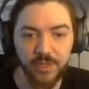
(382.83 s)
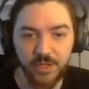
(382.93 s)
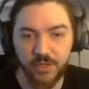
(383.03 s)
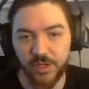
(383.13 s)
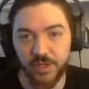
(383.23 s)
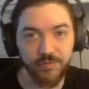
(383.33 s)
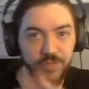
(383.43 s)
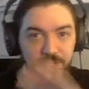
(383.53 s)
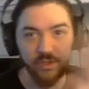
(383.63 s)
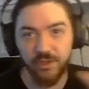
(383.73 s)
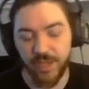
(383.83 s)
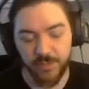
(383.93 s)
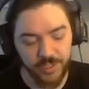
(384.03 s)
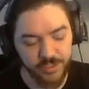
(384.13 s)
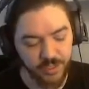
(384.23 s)
go in and fix all that
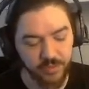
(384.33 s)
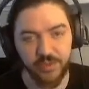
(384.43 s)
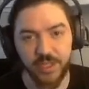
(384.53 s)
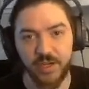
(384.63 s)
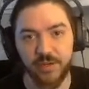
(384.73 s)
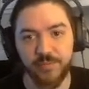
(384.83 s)
myself later.